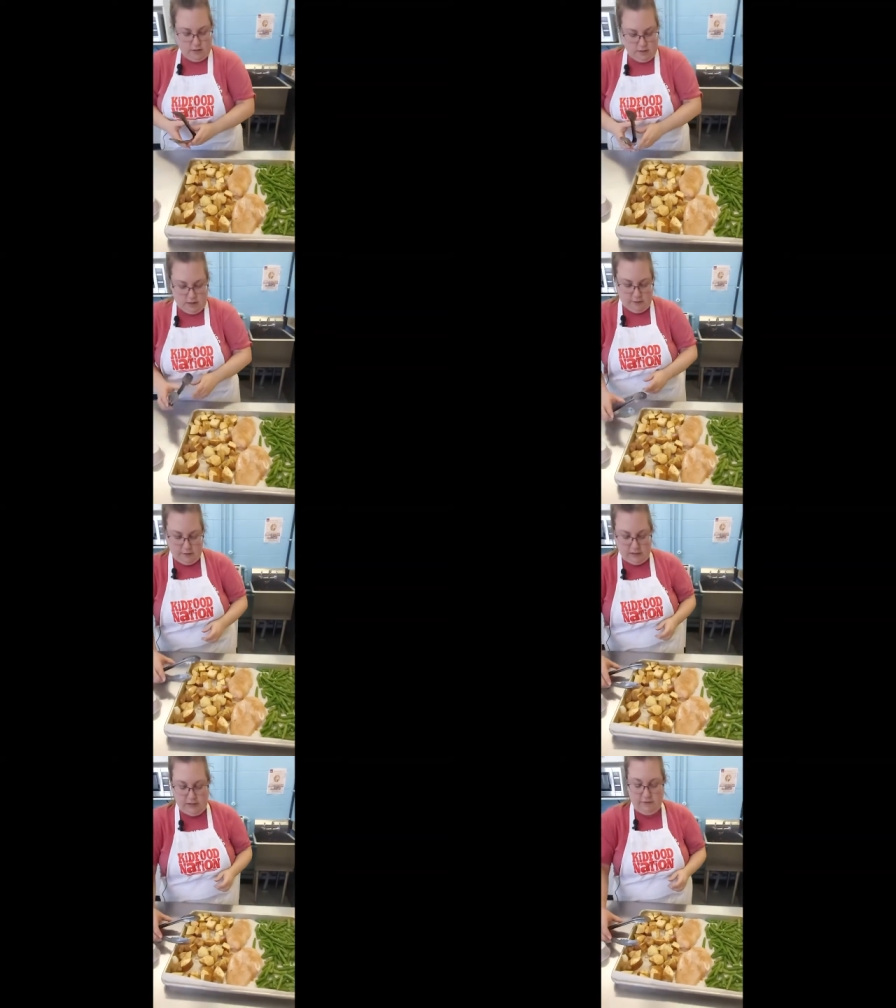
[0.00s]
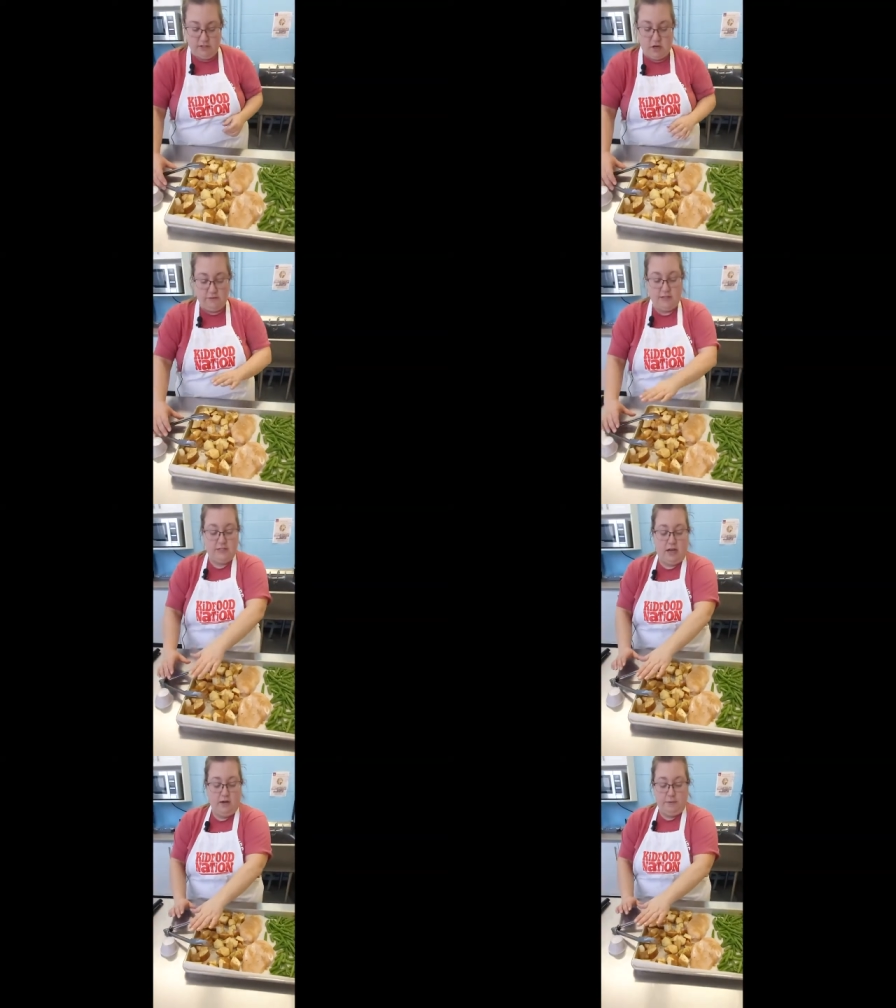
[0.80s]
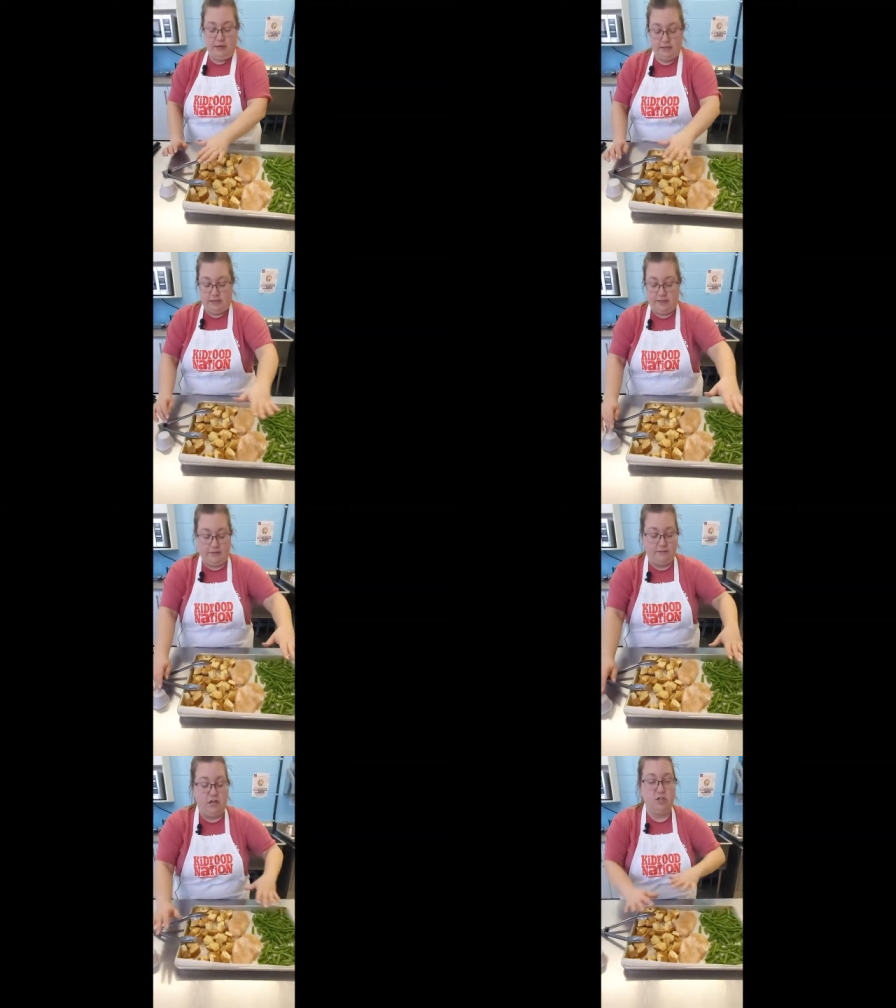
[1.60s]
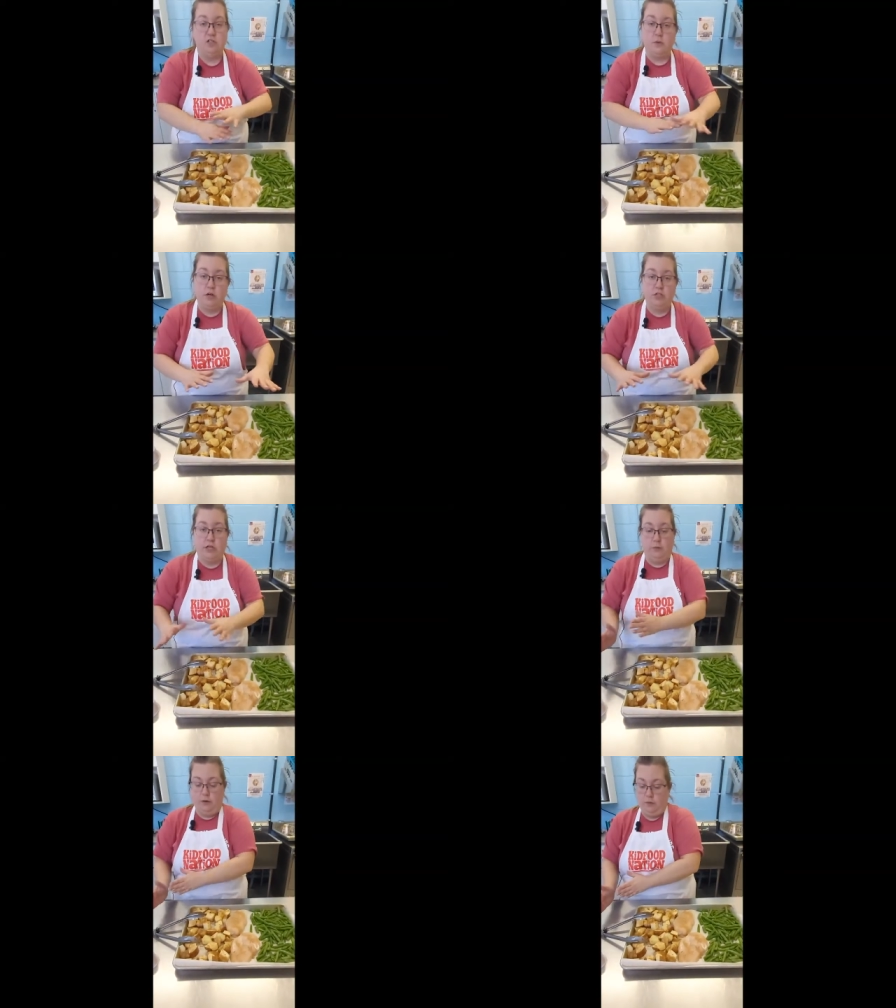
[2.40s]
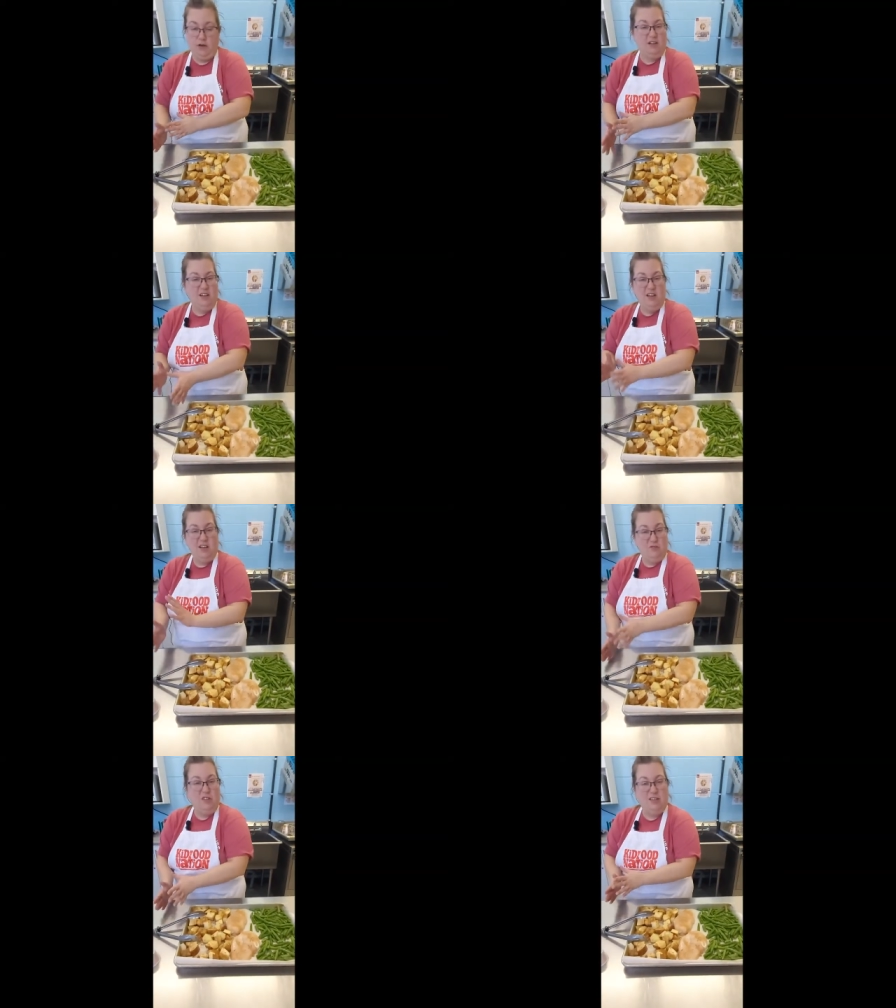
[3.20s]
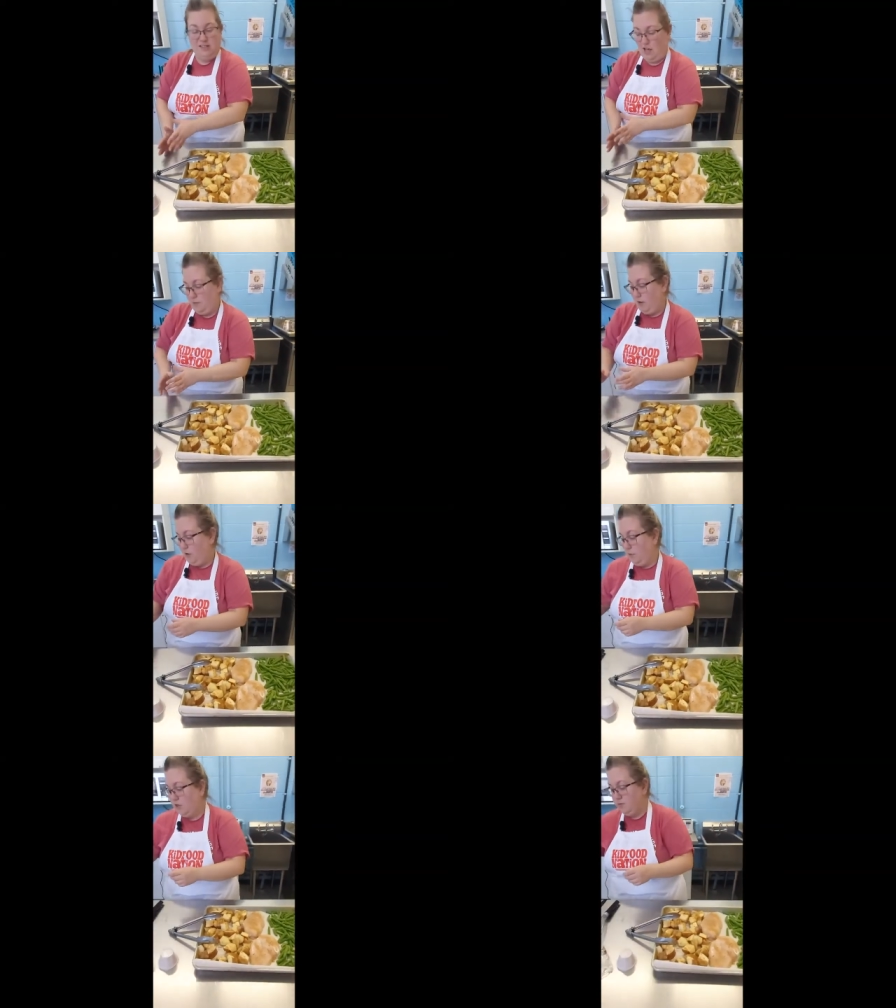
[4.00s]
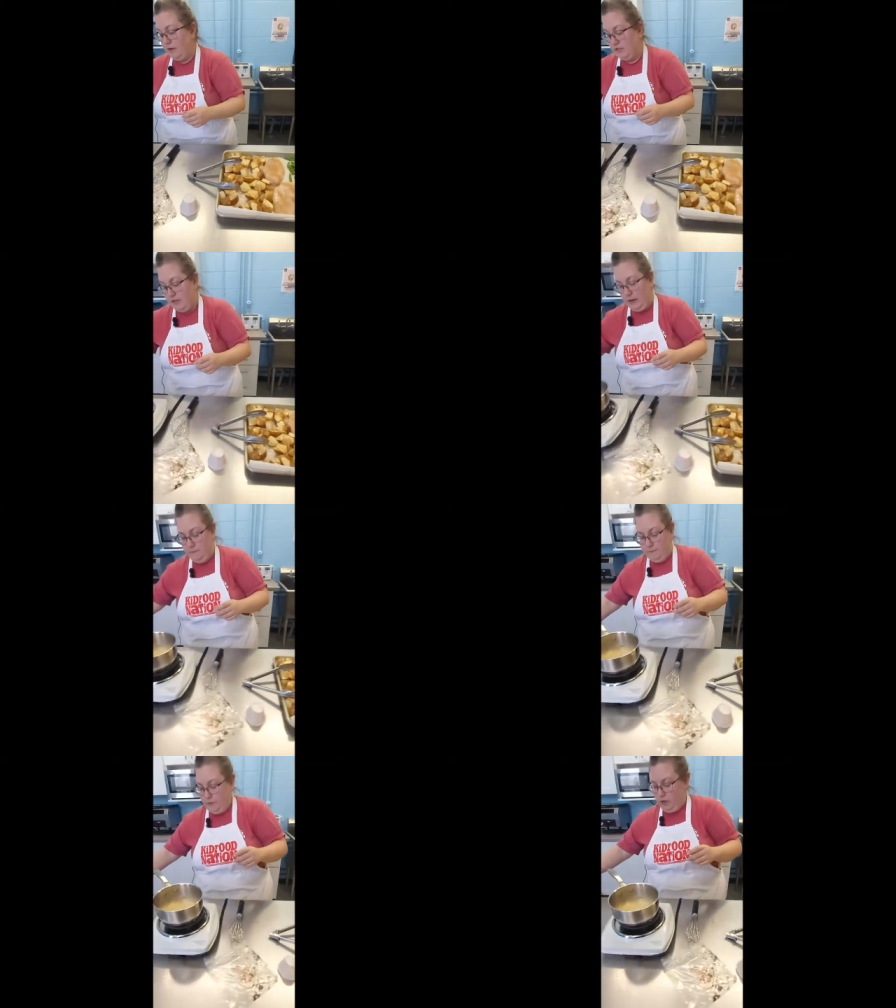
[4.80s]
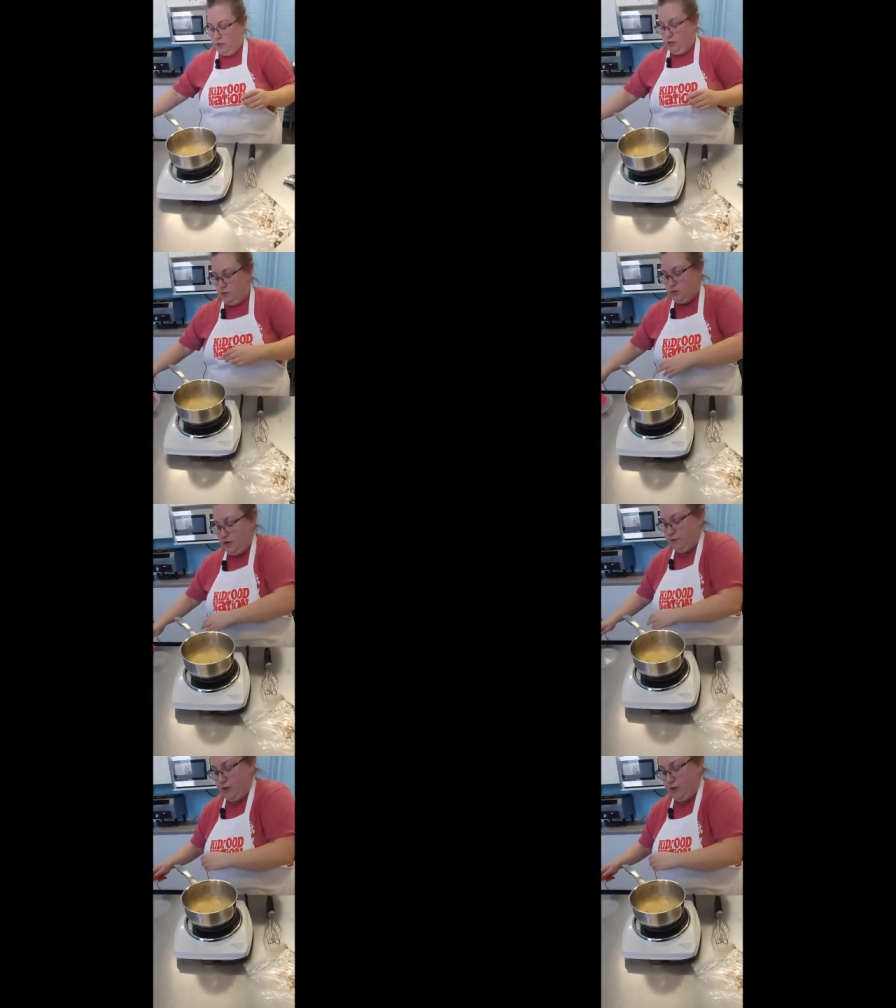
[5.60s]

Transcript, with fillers: Okay, I'm gonna leave these off to the side because again, they've touched the raw chicken. We don't wanna really contaminate our workspace again. So now if we